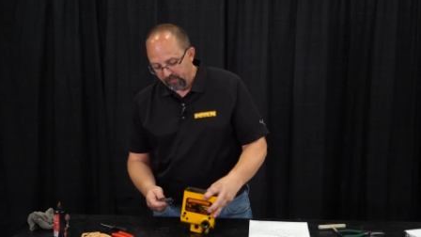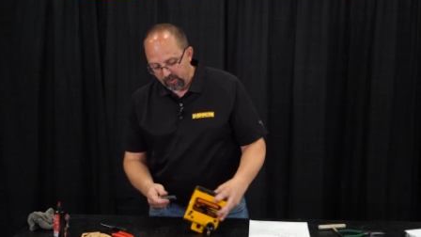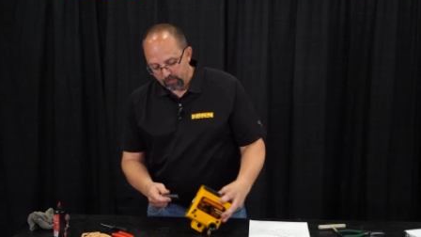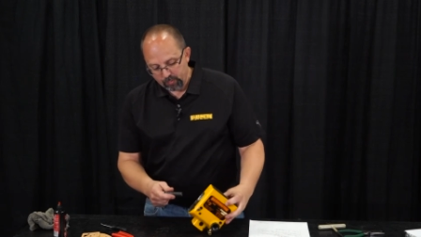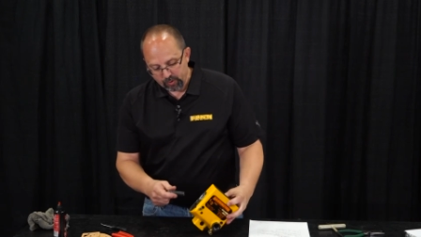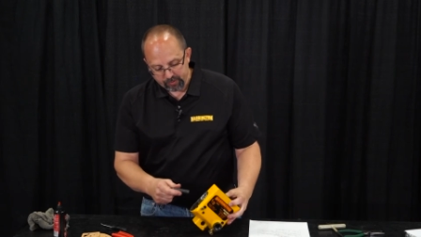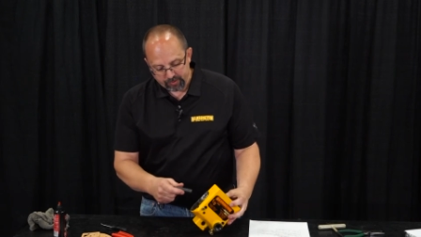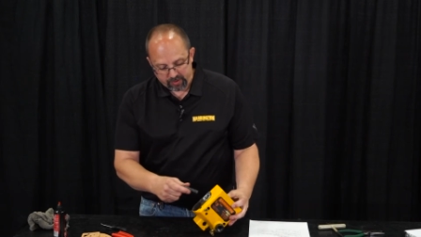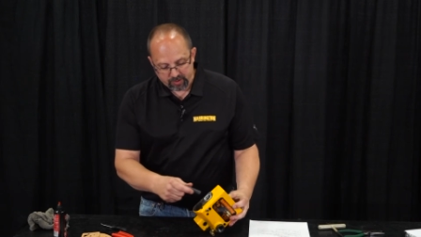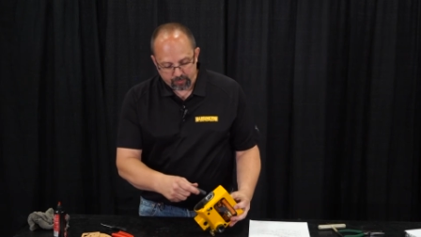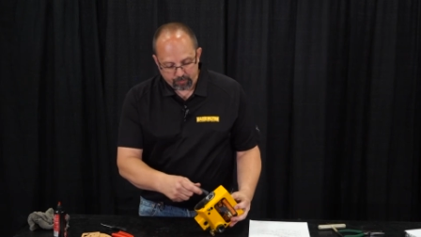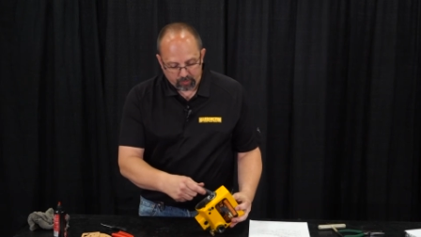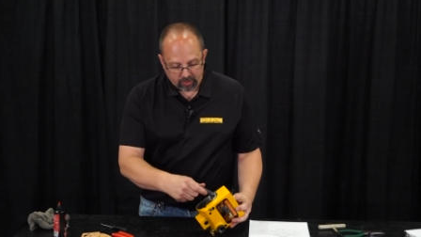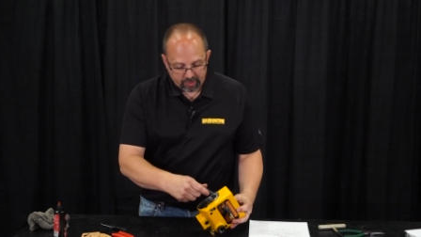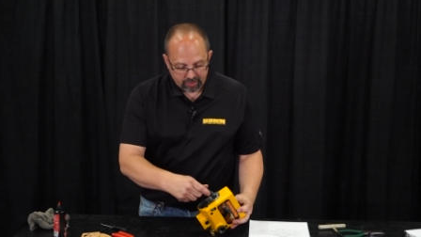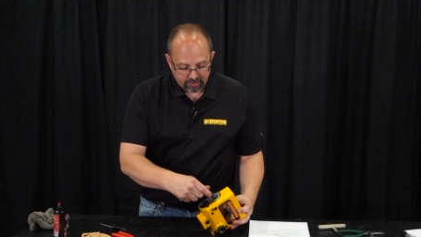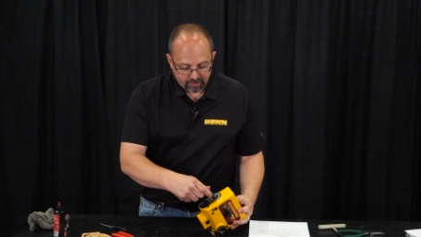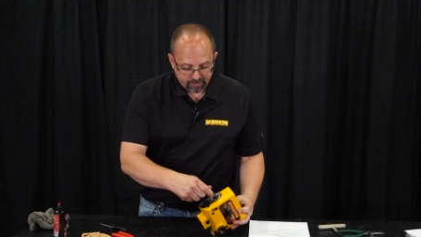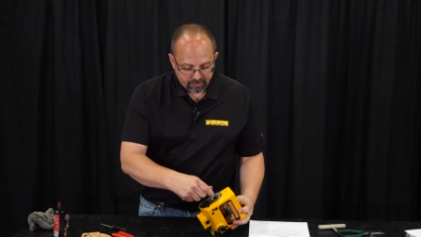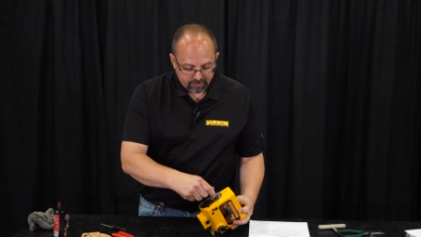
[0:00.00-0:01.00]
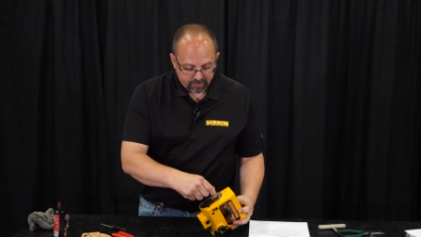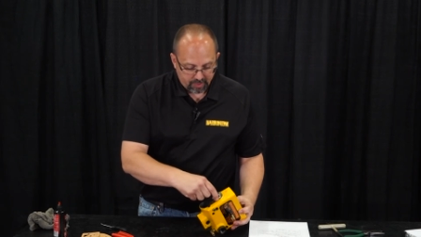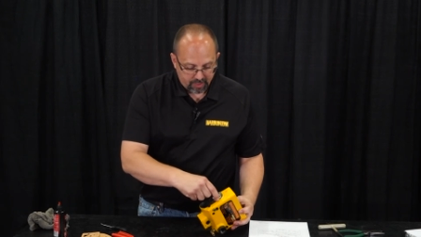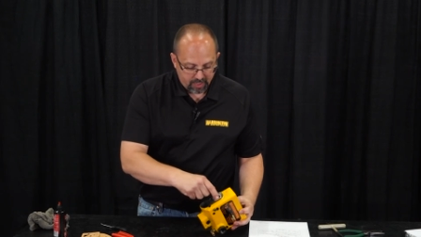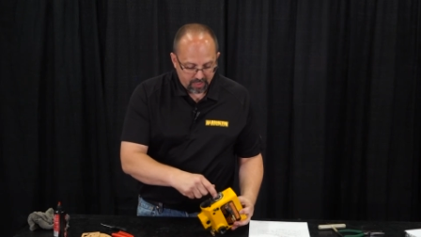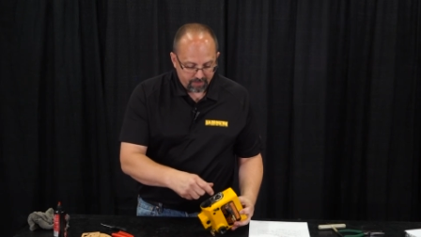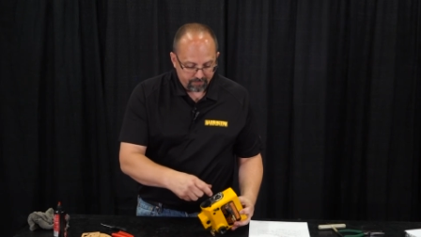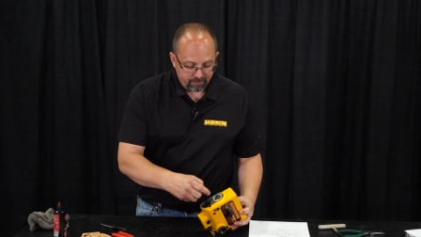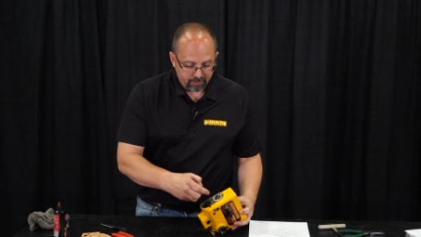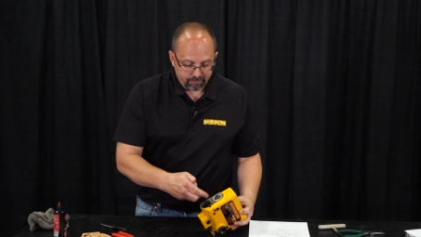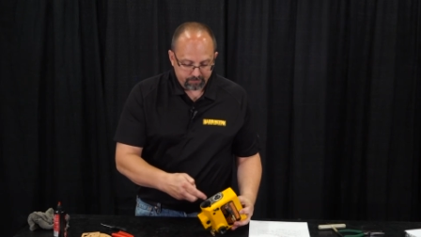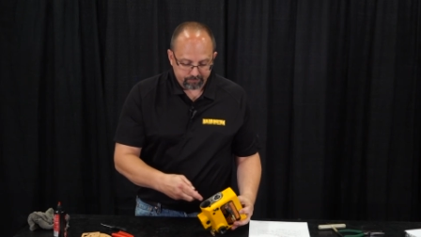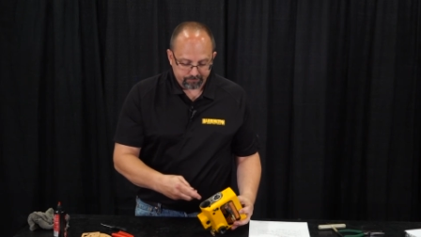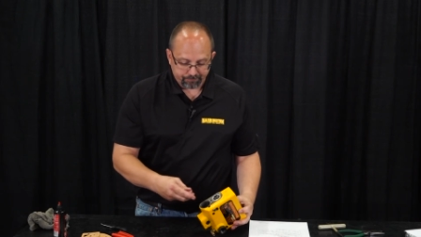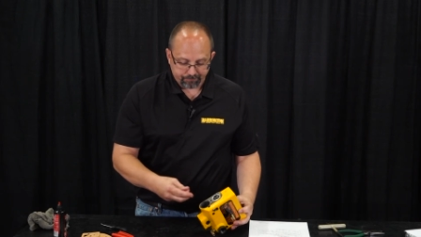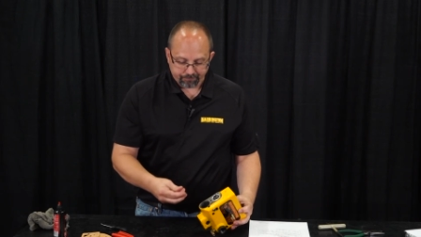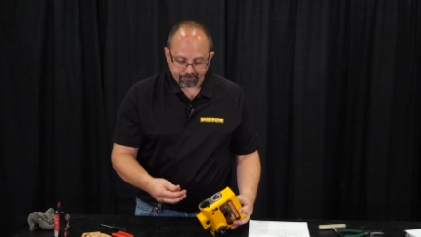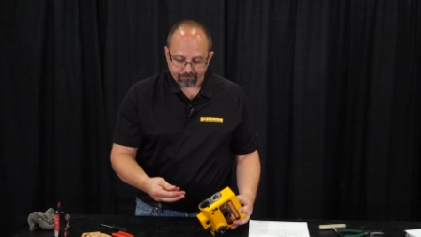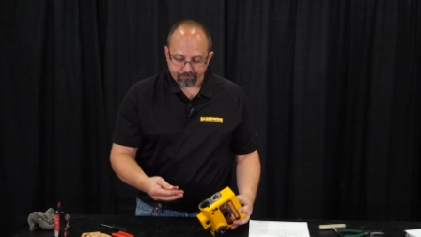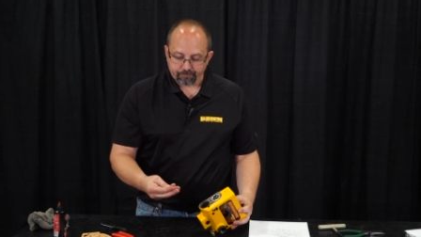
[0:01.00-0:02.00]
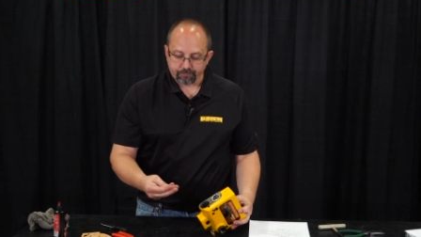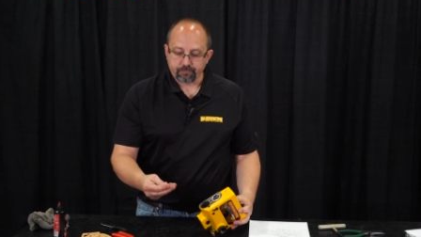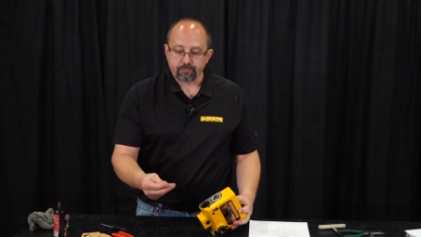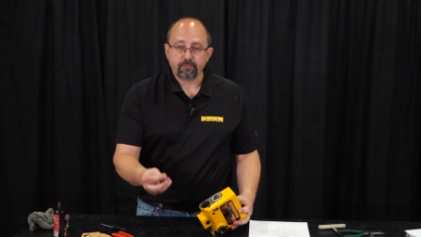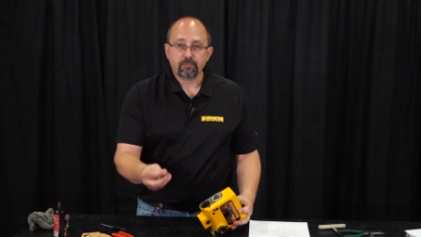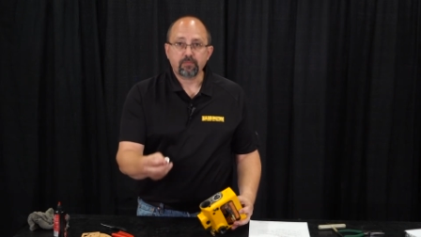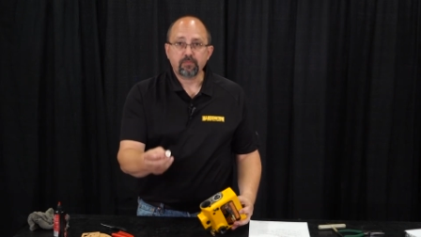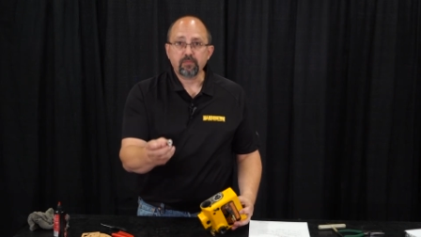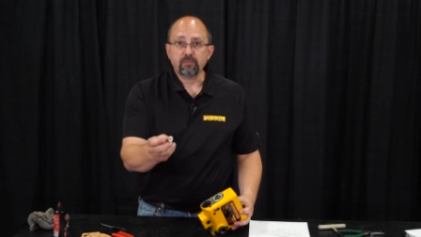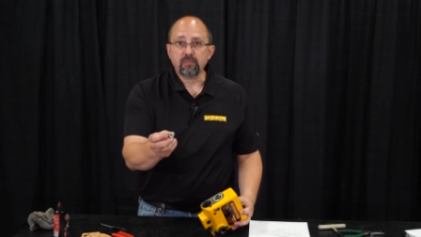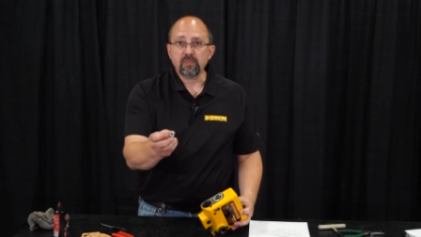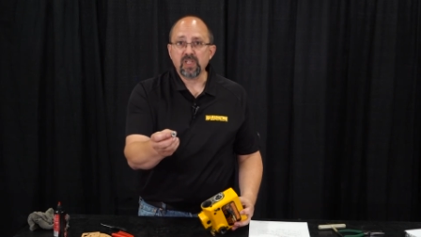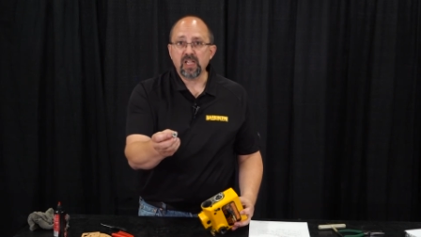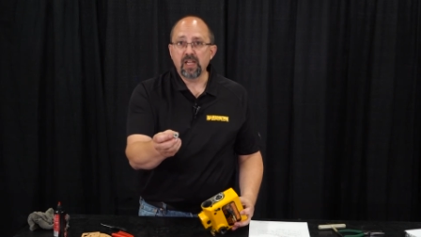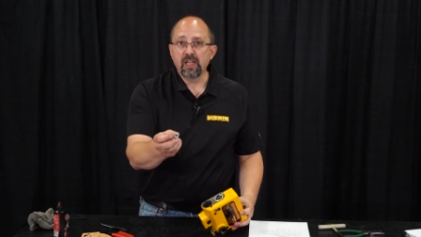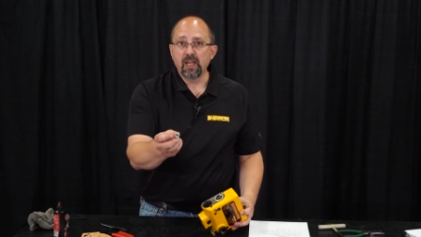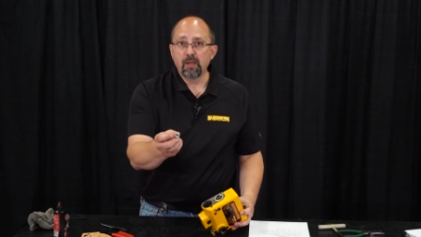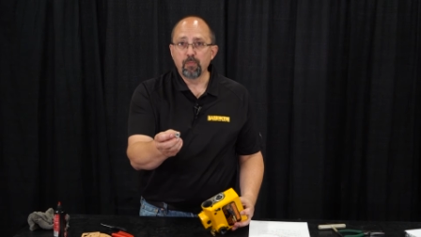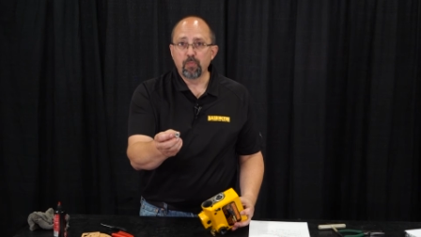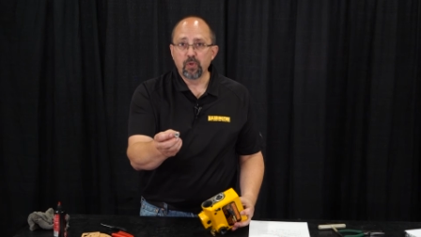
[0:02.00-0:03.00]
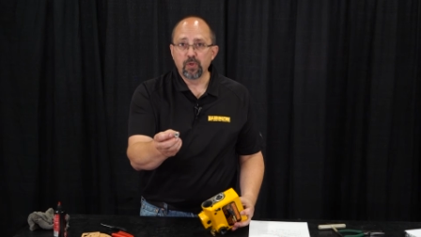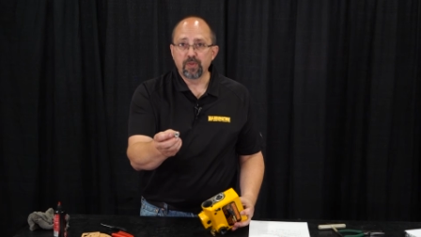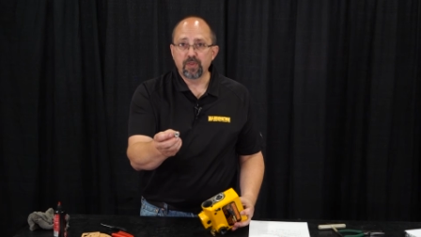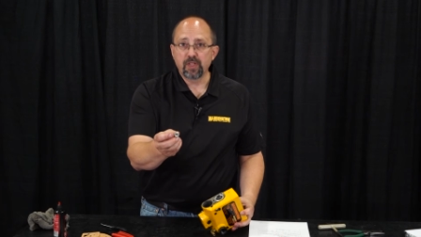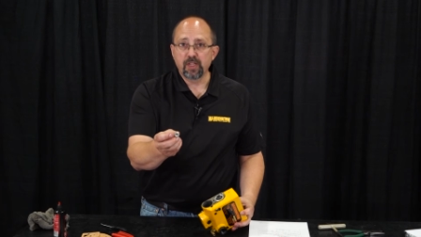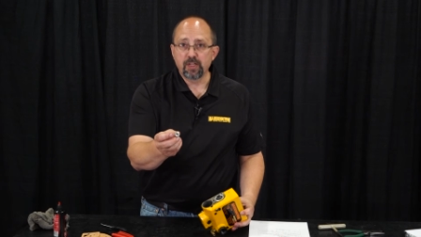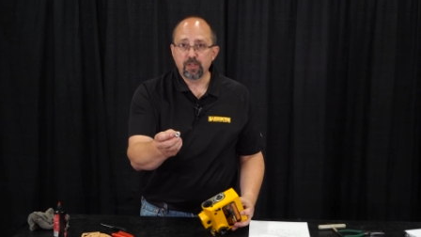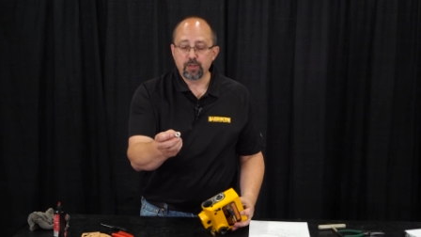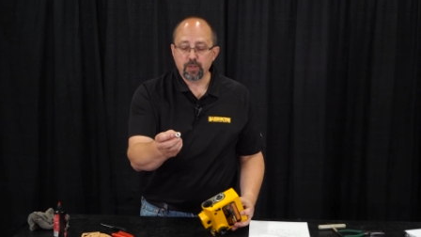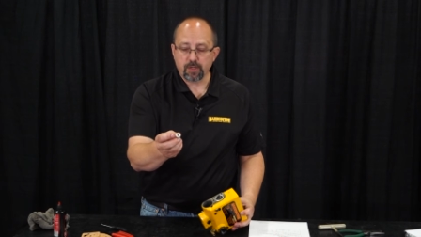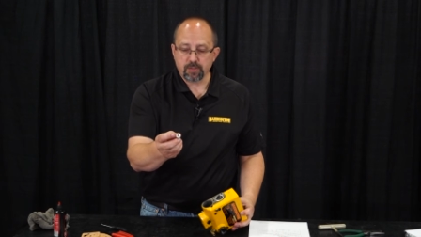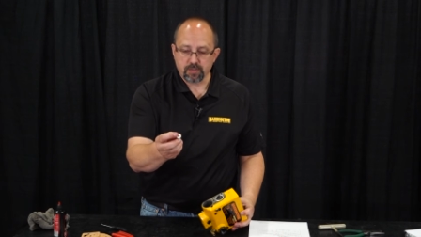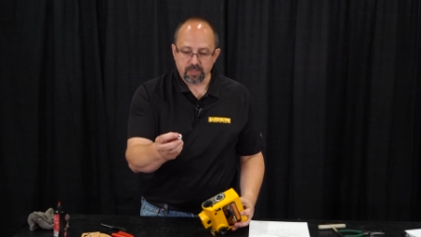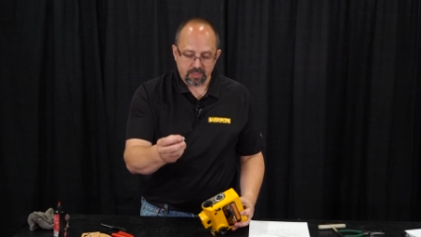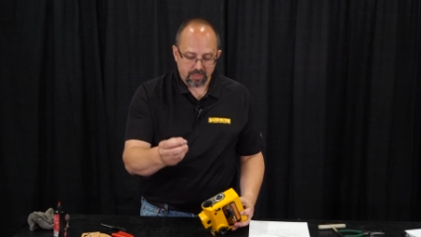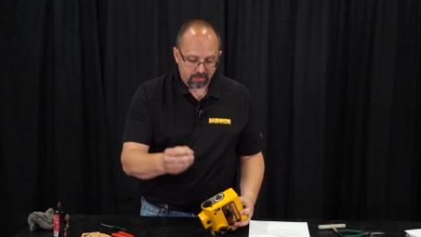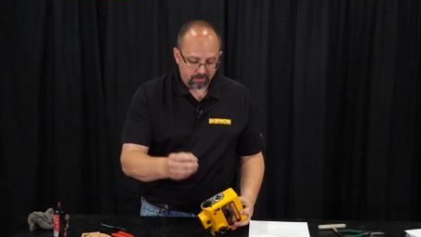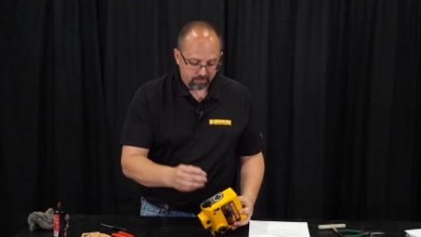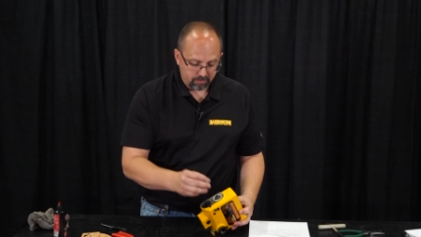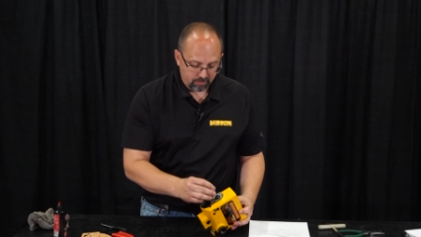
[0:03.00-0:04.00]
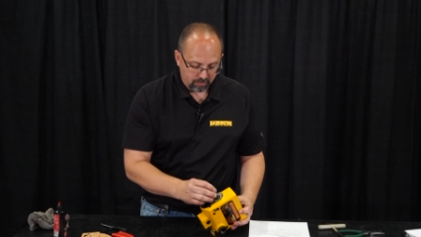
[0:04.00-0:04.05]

Put the spring inside of it, and then put the adjusting